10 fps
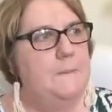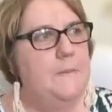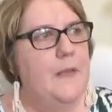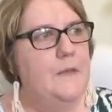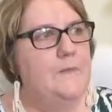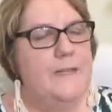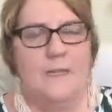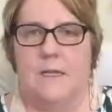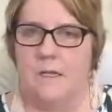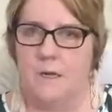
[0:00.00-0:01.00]
I feel
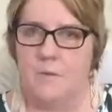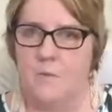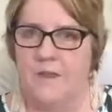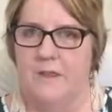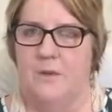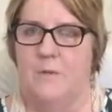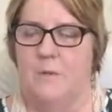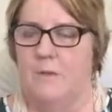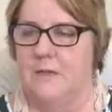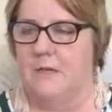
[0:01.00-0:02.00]
like I'm with you
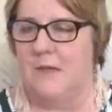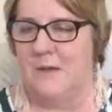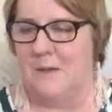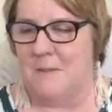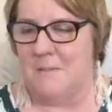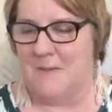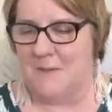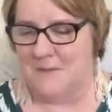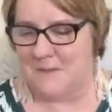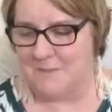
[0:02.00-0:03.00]
all the time
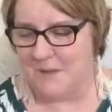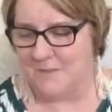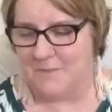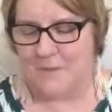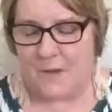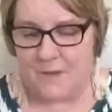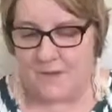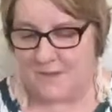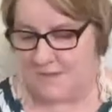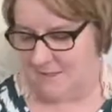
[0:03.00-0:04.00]
because my
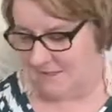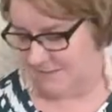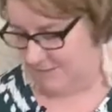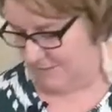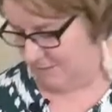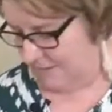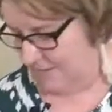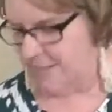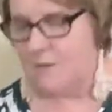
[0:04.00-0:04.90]
focus is